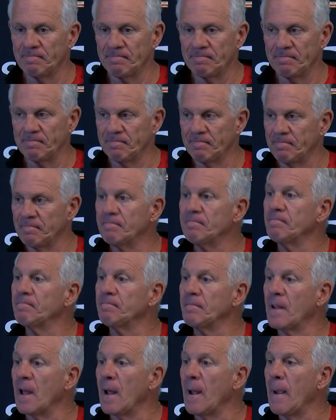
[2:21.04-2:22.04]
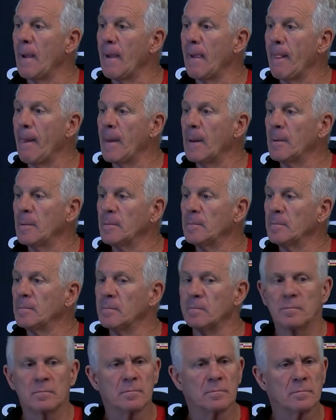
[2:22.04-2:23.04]
Hey, Coach, right here.
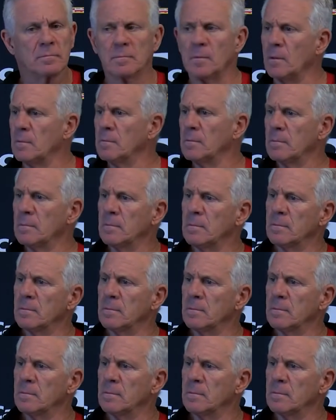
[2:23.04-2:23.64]
Over here, middle.